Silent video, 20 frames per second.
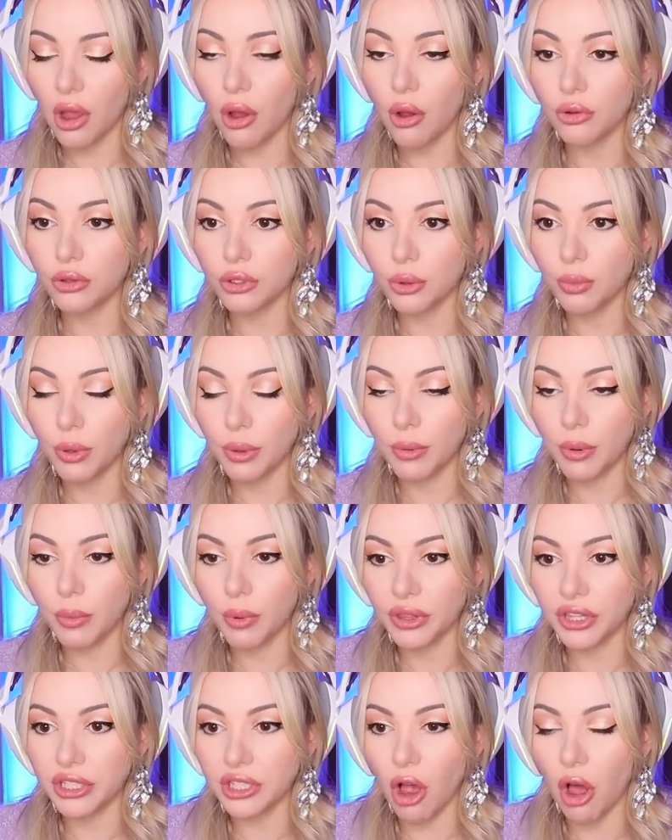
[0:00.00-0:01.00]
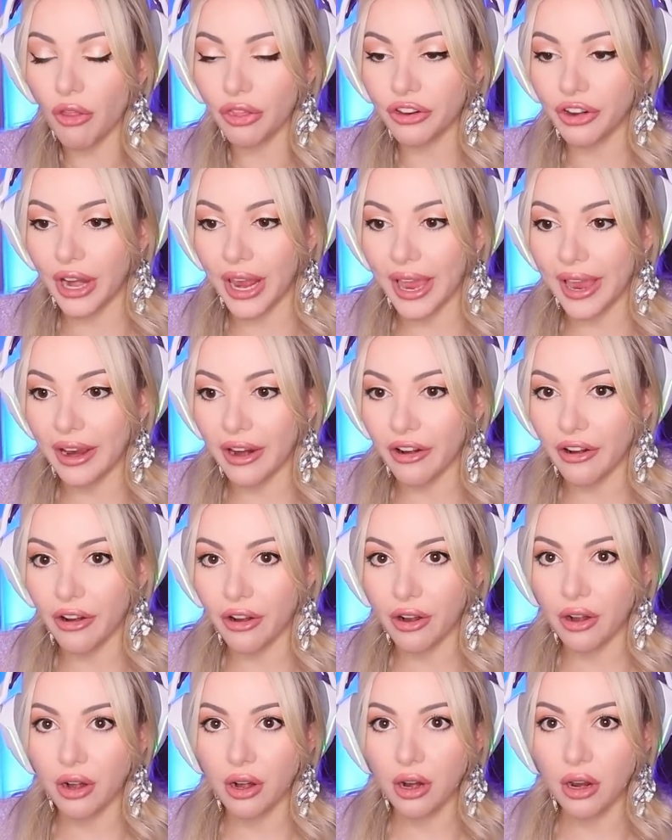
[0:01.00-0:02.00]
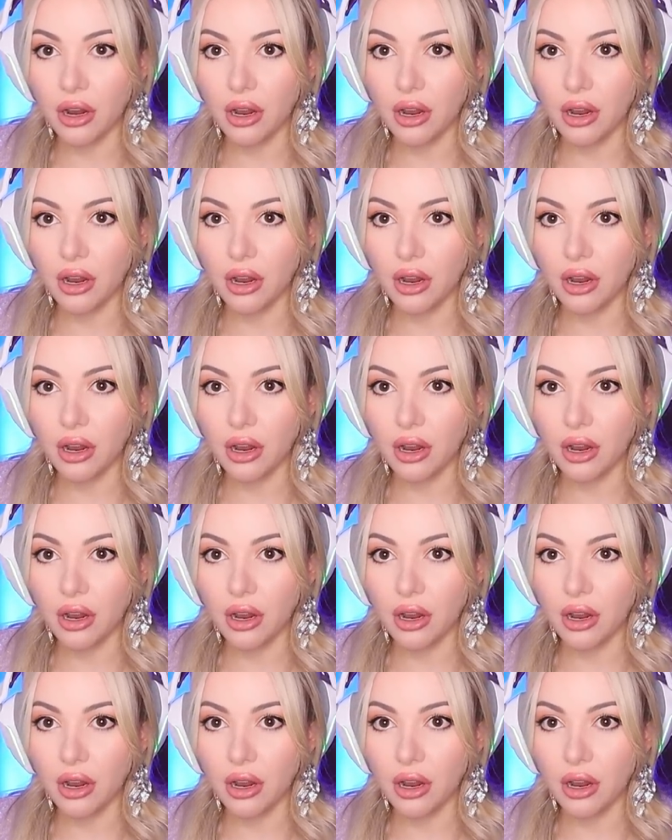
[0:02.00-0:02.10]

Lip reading: Oh, so people put this on their hair.